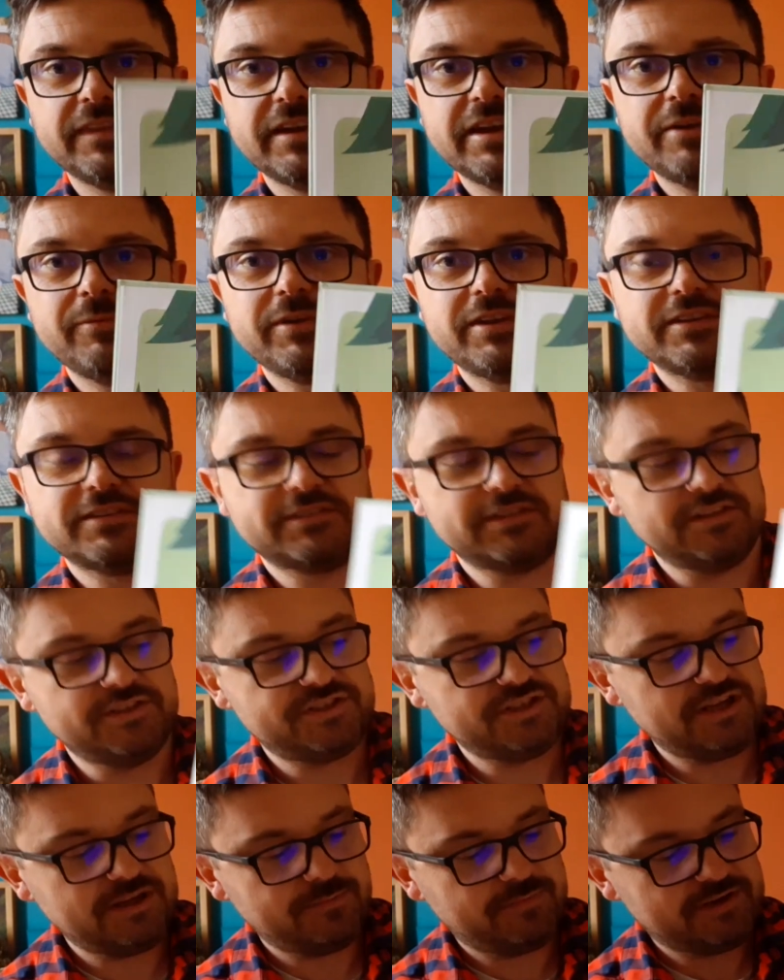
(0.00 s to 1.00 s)
there we can see
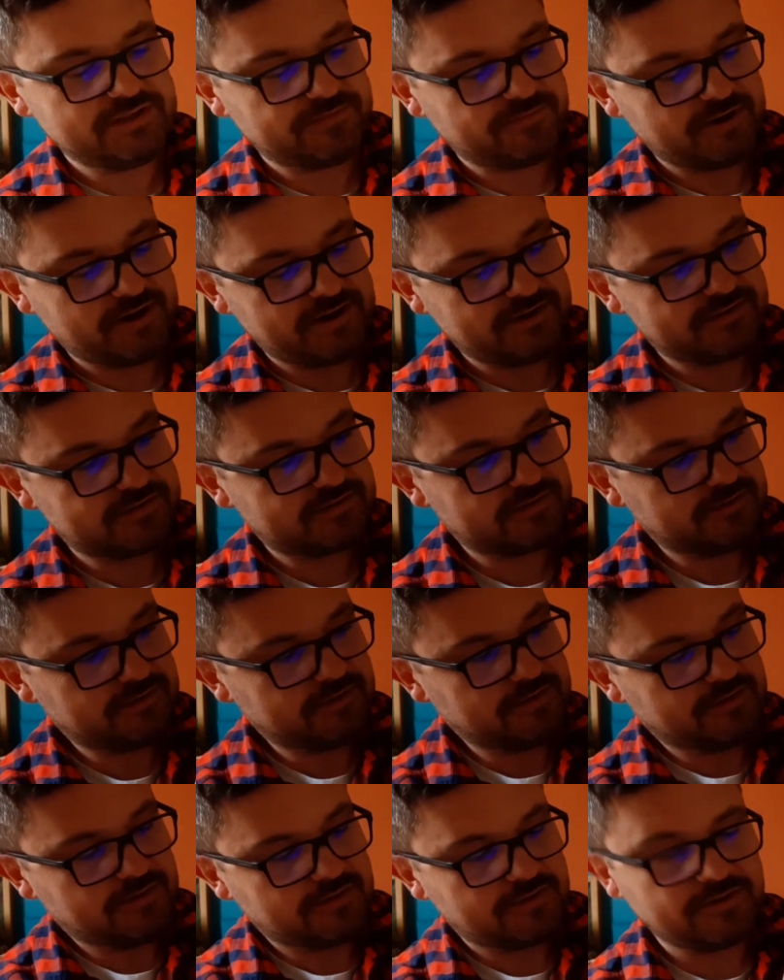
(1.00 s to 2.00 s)
Jim and his friends
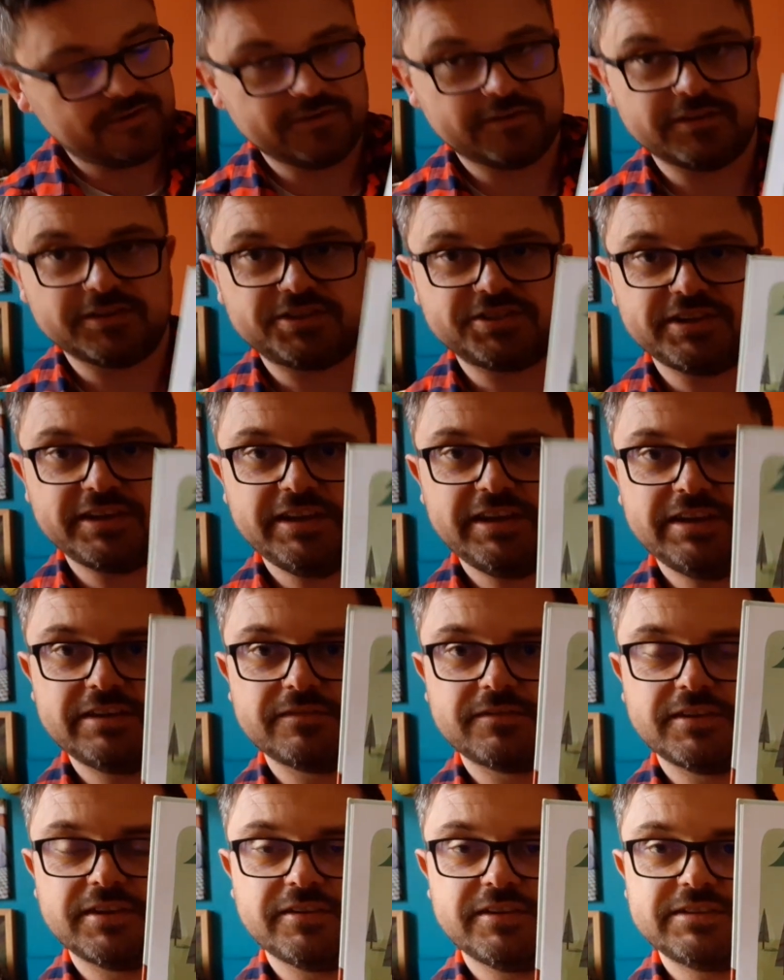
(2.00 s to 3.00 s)
under the shade
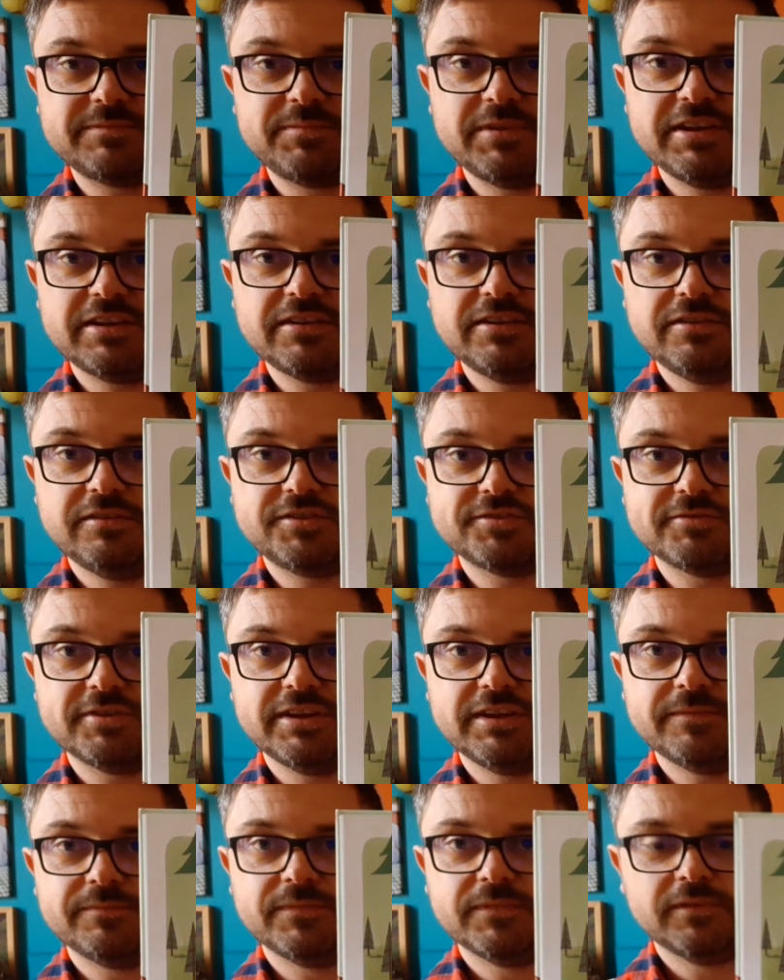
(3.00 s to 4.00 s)
of the nice big new
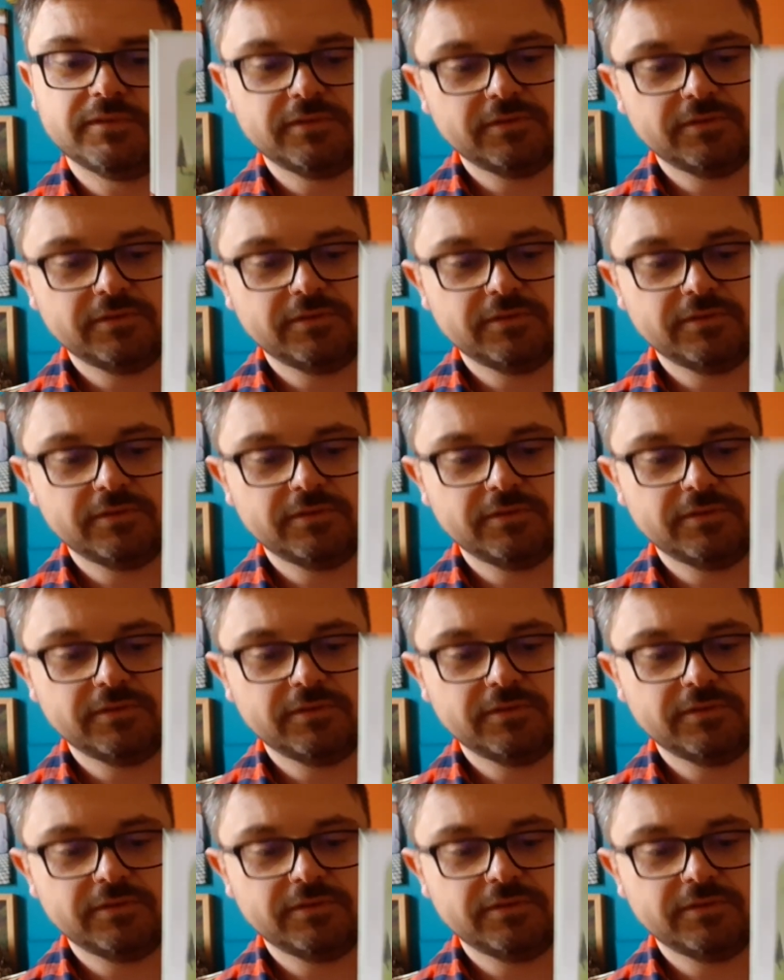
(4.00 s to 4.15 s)
tree,